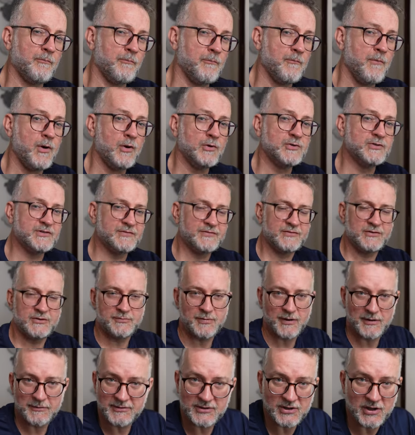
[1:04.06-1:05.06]
most of you
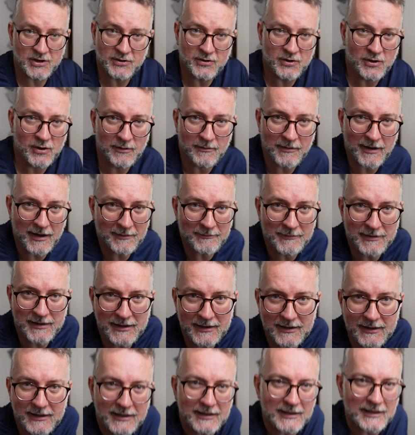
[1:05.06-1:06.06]
probably don't know about
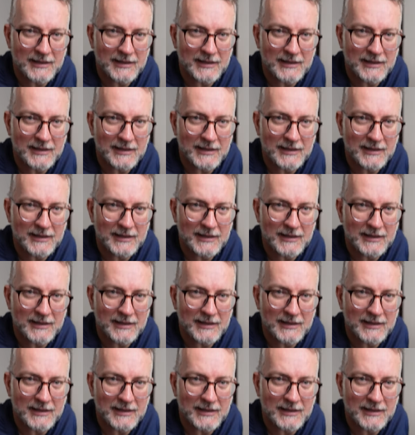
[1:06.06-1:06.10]
me.